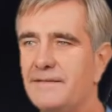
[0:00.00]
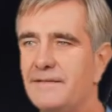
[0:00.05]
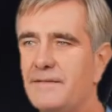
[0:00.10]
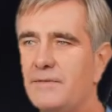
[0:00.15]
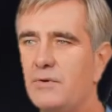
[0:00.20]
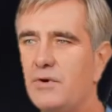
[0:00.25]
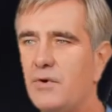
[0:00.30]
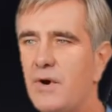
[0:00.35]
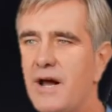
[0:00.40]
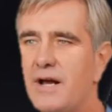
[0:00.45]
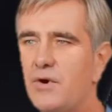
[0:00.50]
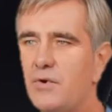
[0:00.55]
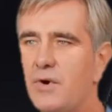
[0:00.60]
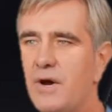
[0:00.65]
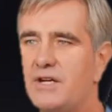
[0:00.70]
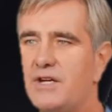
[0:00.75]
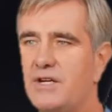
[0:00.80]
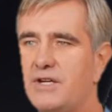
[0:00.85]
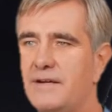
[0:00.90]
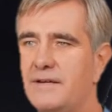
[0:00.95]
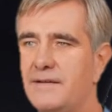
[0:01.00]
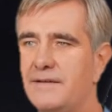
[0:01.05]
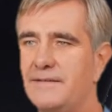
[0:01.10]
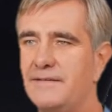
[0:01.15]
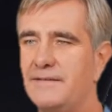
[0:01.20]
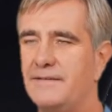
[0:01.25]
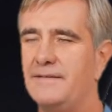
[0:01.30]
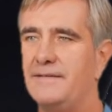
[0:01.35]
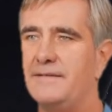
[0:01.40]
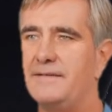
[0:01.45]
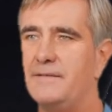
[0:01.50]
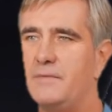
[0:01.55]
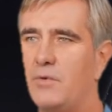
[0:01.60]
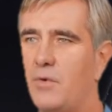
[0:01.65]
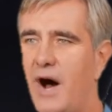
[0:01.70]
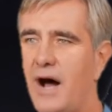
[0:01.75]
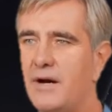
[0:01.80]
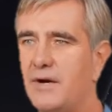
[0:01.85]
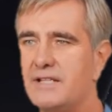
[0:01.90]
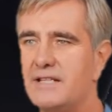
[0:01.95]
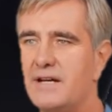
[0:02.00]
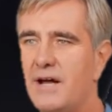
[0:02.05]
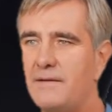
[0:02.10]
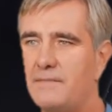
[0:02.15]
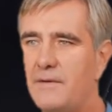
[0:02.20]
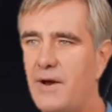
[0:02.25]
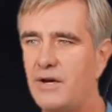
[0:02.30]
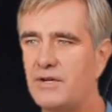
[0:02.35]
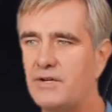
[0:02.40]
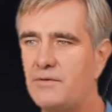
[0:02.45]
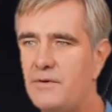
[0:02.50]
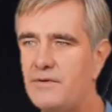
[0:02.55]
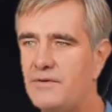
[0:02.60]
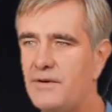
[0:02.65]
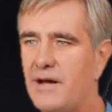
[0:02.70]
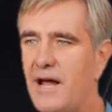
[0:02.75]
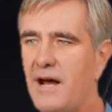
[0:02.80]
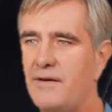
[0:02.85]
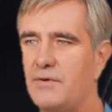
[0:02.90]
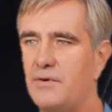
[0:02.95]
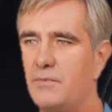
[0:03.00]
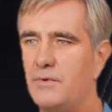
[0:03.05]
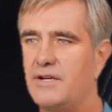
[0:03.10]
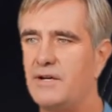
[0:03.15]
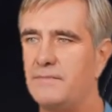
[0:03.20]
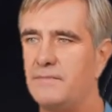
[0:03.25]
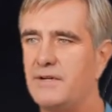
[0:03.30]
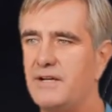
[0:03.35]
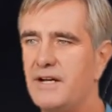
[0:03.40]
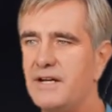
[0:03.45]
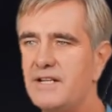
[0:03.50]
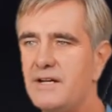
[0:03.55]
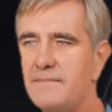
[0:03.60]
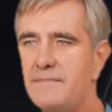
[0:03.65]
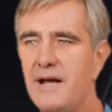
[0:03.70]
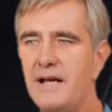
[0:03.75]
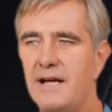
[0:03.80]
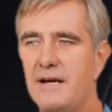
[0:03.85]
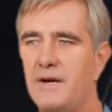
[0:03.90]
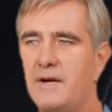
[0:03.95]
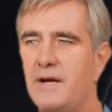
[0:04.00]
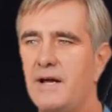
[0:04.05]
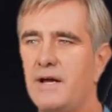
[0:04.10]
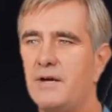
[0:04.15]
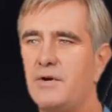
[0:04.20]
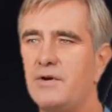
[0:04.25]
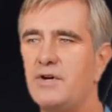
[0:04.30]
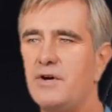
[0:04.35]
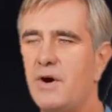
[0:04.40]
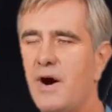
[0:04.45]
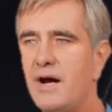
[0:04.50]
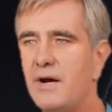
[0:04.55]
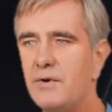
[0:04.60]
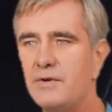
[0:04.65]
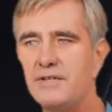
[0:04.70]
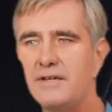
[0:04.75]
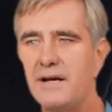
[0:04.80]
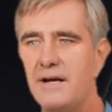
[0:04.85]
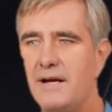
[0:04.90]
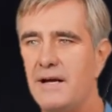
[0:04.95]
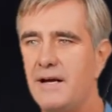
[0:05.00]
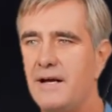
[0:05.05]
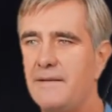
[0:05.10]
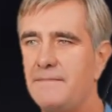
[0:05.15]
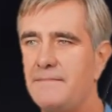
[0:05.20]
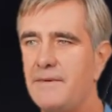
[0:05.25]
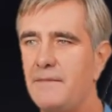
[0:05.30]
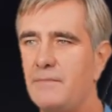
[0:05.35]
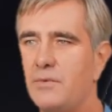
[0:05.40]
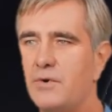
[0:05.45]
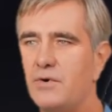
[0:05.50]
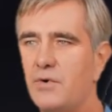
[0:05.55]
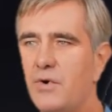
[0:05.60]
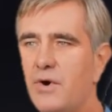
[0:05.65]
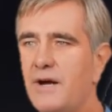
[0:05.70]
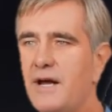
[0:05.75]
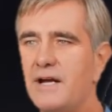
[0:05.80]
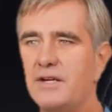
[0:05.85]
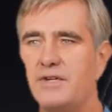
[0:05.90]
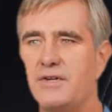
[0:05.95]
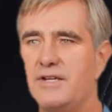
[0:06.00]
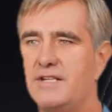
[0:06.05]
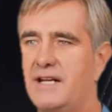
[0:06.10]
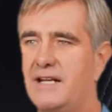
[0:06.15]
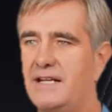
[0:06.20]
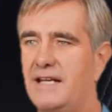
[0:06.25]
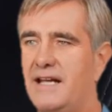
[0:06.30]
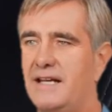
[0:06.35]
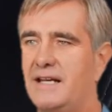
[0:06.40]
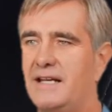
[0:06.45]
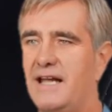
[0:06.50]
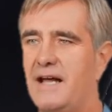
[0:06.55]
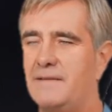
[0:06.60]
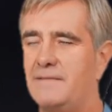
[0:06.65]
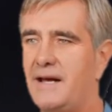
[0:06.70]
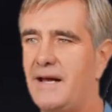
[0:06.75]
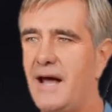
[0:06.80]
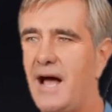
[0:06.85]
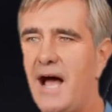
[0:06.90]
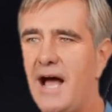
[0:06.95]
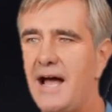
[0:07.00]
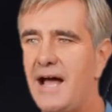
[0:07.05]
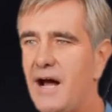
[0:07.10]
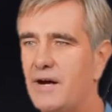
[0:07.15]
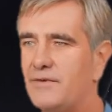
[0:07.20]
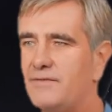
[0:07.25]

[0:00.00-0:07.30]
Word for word: Great question. While it's not possible for everyone to participate in clinical trials, people who are interested can keep an eye out